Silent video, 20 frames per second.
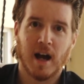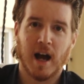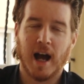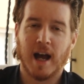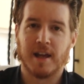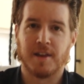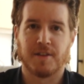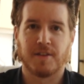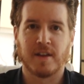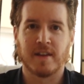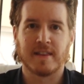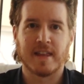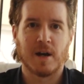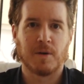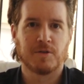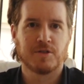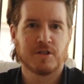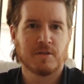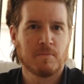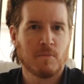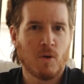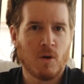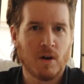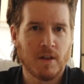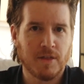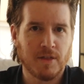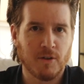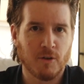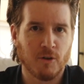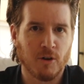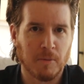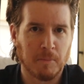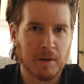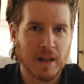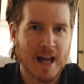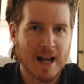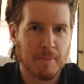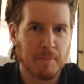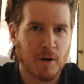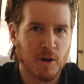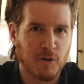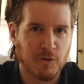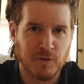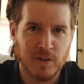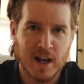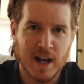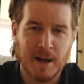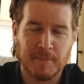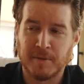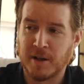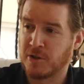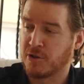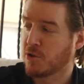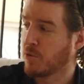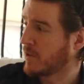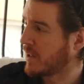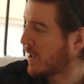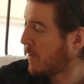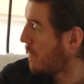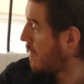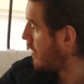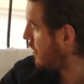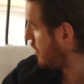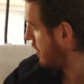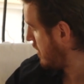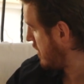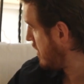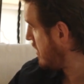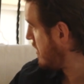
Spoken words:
I think that was a moth or a black butterfly. I'm not sure what that was.